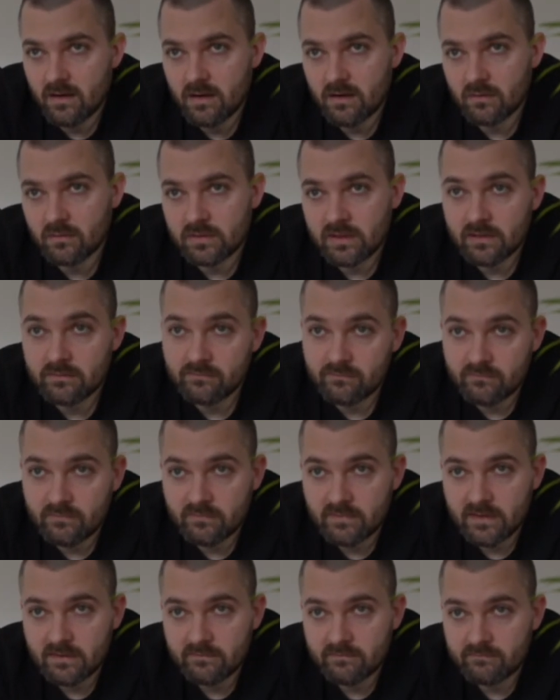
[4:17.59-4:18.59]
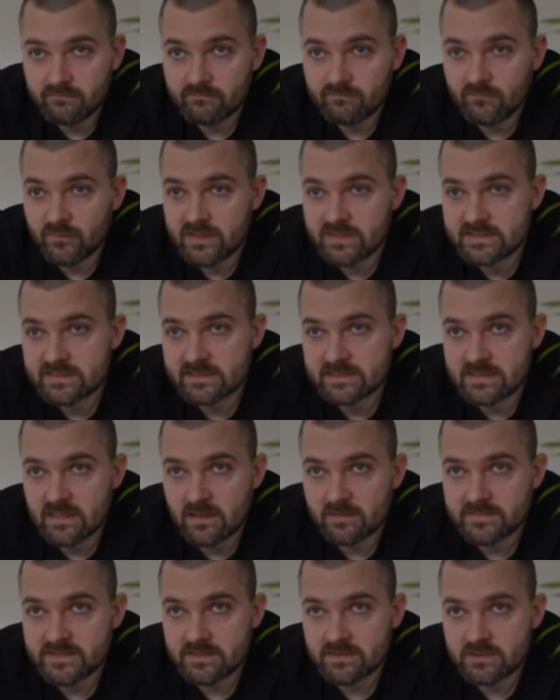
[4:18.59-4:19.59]
Although recent
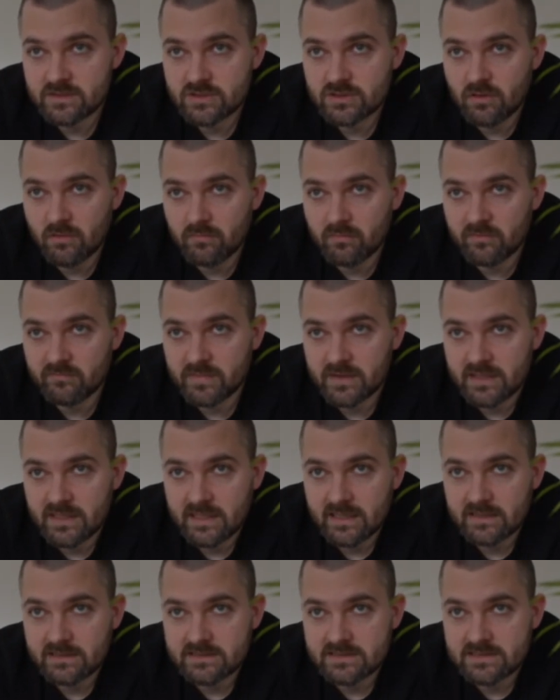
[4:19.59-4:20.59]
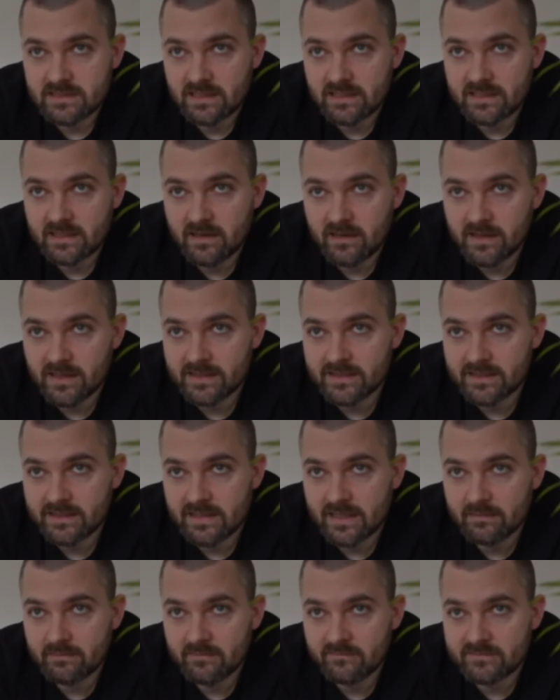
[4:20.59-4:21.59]
times in the shop we've been hitting slightly higher than
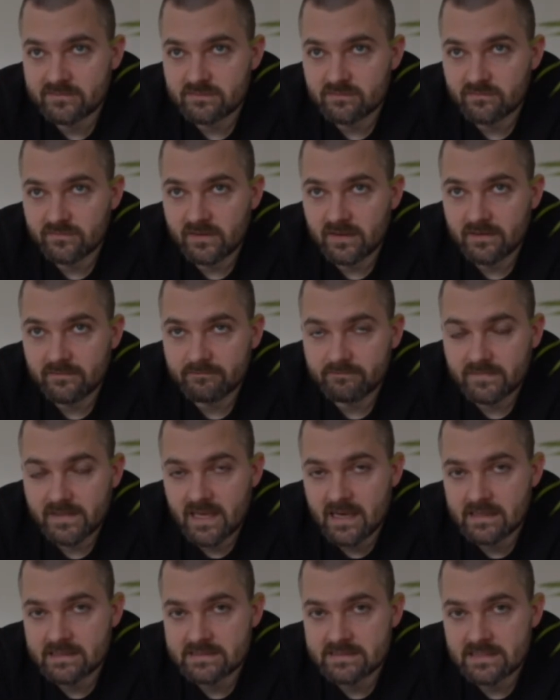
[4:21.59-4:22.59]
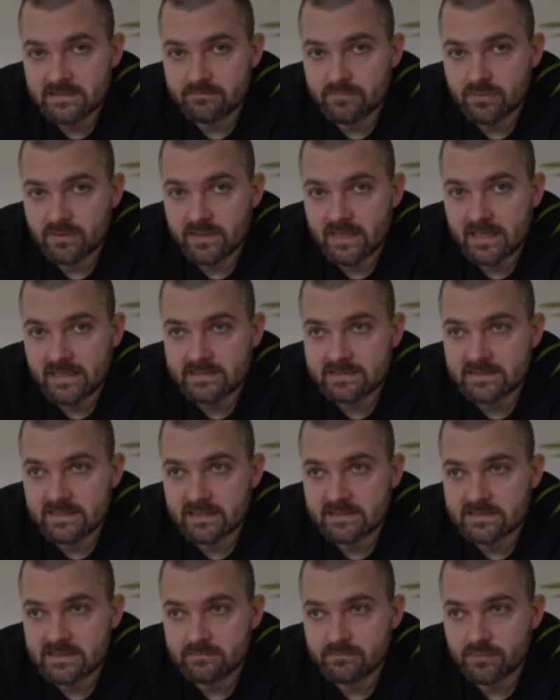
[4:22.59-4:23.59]
that, with sort of like 18.8
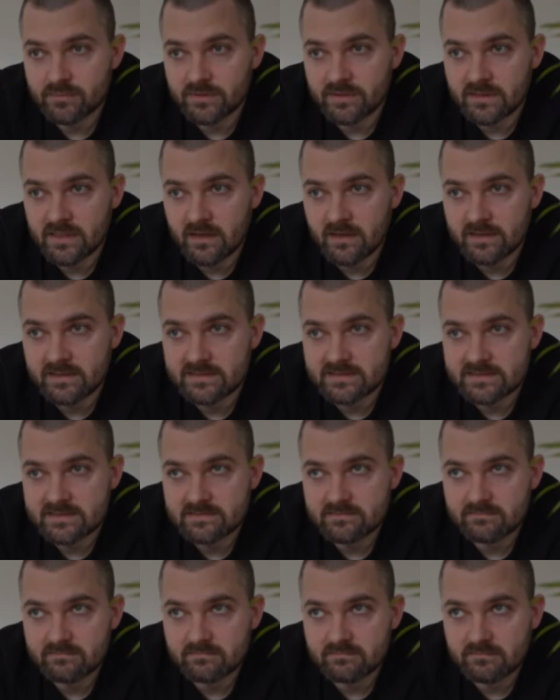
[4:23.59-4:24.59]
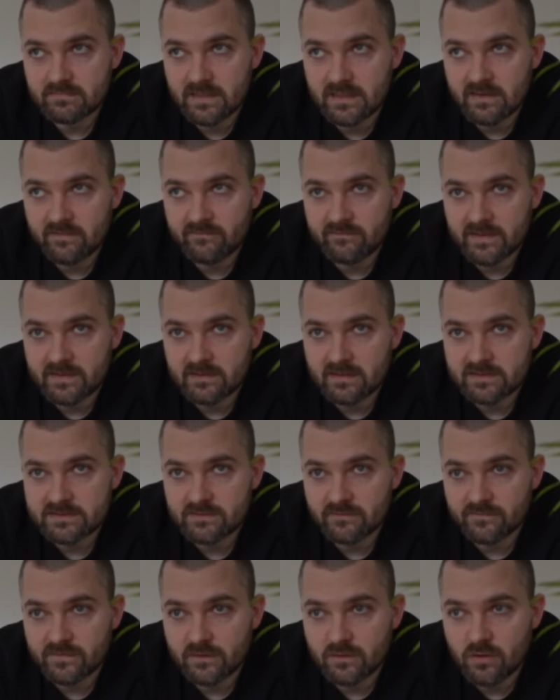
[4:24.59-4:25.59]
and 18.9s have been
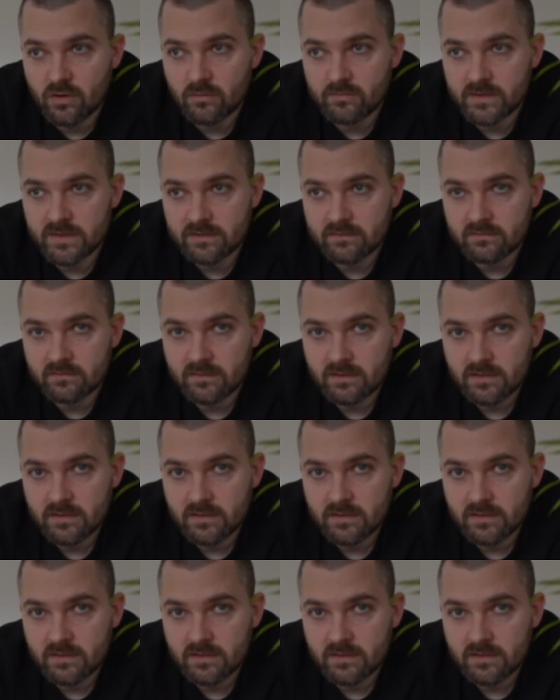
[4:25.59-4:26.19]
sort of the common